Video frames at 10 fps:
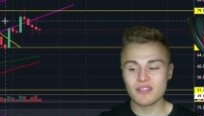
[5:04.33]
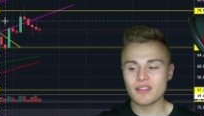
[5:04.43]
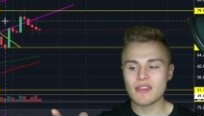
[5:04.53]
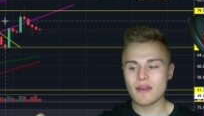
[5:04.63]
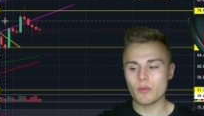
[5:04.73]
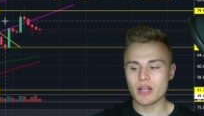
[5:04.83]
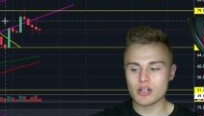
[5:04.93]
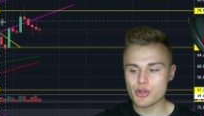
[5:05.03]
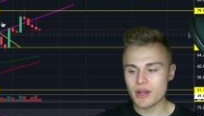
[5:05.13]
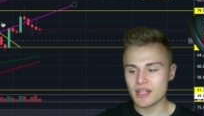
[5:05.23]
to see that we
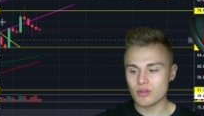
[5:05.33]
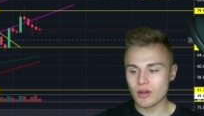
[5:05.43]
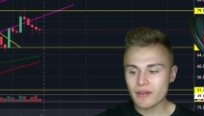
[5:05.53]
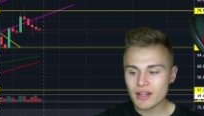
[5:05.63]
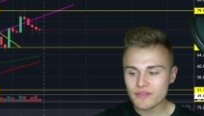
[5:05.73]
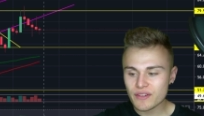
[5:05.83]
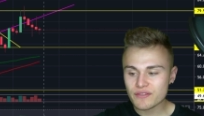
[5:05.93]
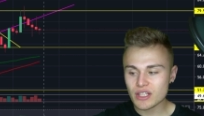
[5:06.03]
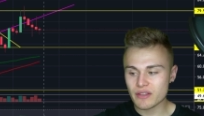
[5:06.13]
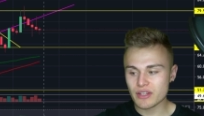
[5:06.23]
are trading around
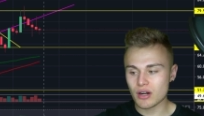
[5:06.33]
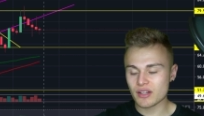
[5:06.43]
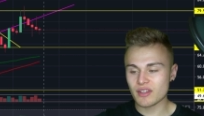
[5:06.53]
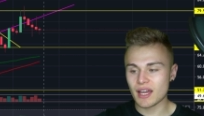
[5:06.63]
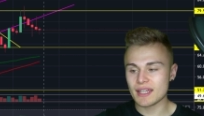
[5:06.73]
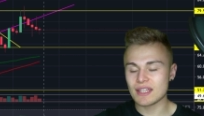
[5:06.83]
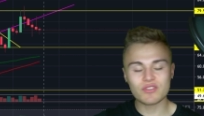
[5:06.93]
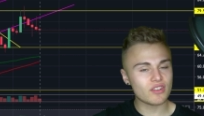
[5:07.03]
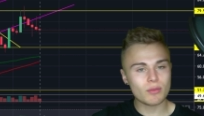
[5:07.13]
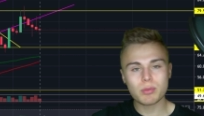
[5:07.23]
50 on the RSI. It
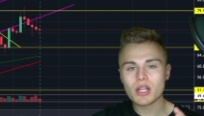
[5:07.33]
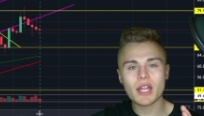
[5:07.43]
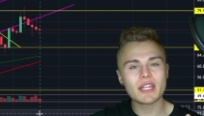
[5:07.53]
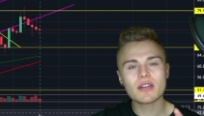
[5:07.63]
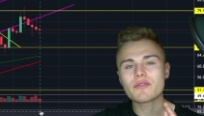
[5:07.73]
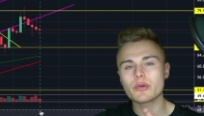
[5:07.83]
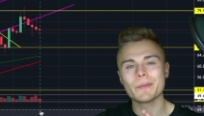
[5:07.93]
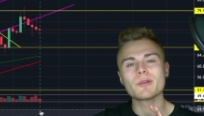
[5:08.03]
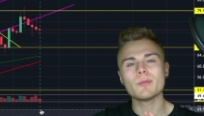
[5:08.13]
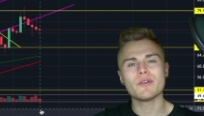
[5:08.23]
gives us plenty of
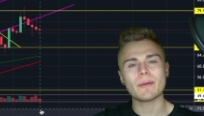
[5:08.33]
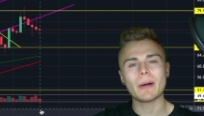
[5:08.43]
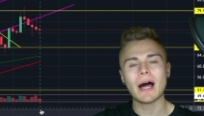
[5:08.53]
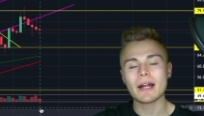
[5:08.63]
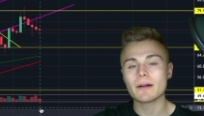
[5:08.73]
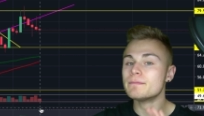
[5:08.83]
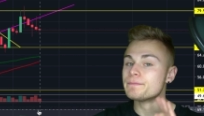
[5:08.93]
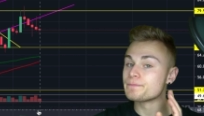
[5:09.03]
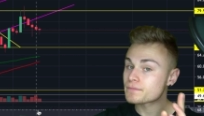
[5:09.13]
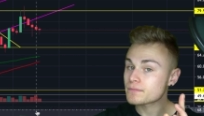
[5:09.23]
room to move up higher
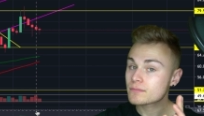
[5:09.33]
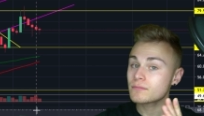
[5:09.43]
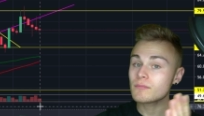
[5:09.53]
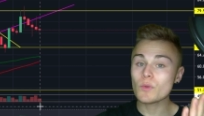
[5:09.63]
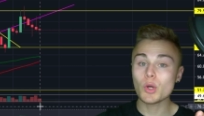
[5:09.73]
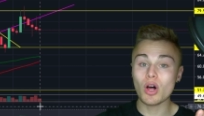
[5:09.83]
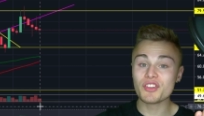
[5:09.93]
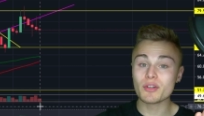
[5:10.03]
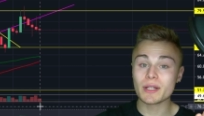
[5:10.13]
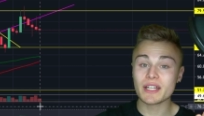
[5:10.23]

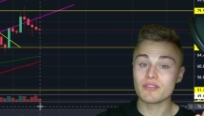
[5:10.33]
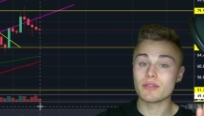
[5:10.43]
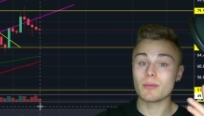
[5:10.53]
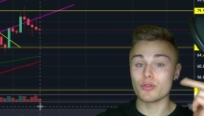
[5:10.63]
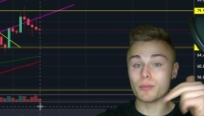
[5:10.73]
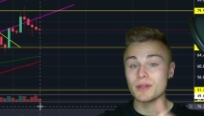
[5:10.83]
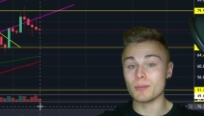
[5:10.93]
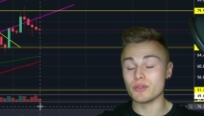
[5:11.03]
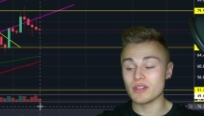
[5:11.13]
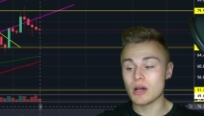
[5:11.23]
also plenty of room to
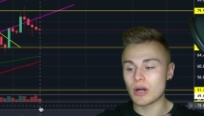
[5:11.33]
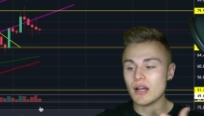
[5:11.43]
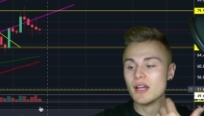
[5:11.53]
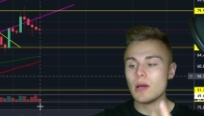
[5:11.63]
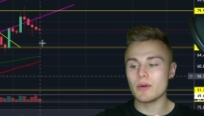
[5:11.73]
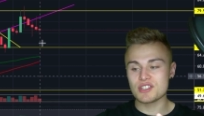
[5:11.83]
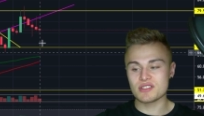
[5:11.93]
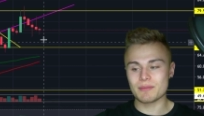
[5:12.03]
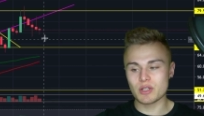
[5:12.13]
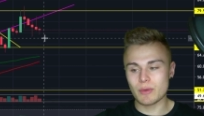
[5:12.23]
move lower, which is
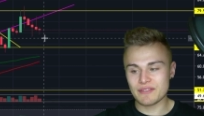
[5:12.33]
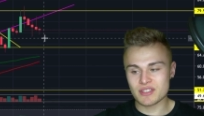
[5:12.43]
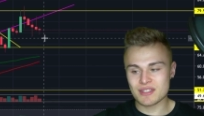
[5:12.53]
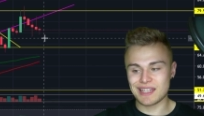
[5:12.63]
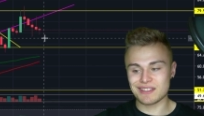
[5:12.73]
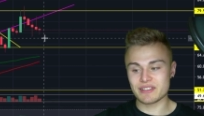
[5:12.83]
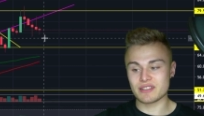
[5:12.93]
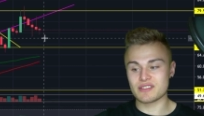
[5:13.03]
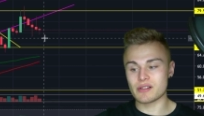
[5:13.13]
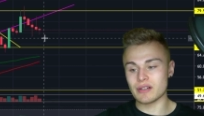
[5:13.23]
something we have to take into
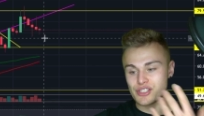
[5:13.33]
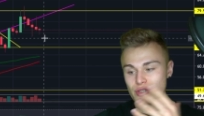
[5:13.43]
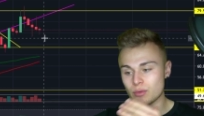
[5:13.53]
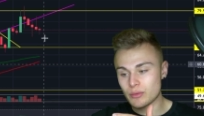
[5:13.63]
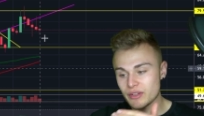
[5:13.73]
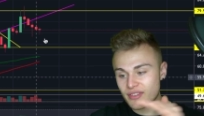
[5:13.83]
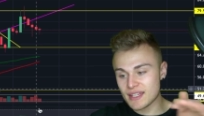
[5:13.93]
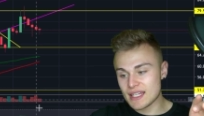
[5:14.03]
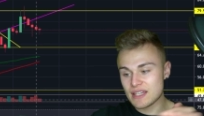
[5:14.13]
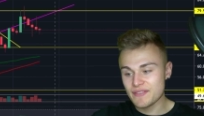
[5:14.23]
consideration. When we
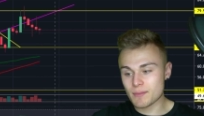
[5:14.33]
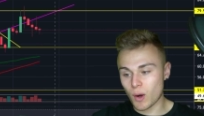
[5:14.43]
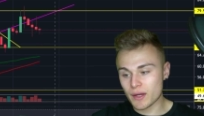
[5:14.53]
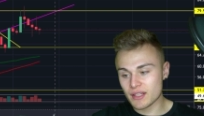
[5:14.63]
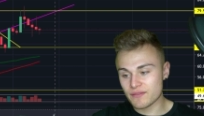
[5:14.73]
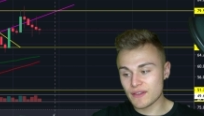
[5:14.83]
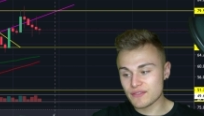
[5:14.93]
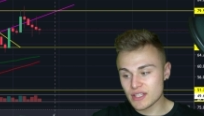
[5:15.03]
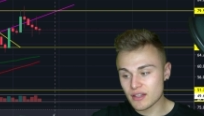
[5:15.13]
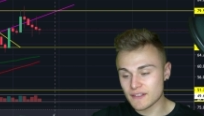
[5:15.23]
see even market
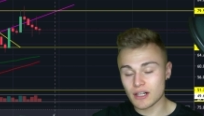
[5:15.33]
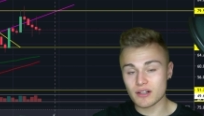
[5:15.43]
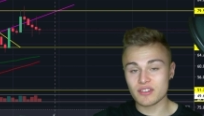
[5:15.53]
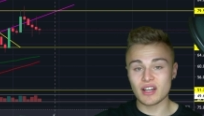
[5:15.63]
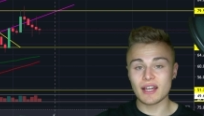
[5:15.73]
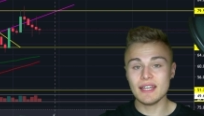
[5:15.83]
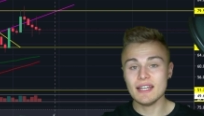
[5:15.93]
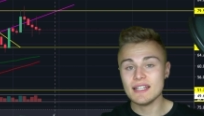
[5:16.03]
50 on the RSI,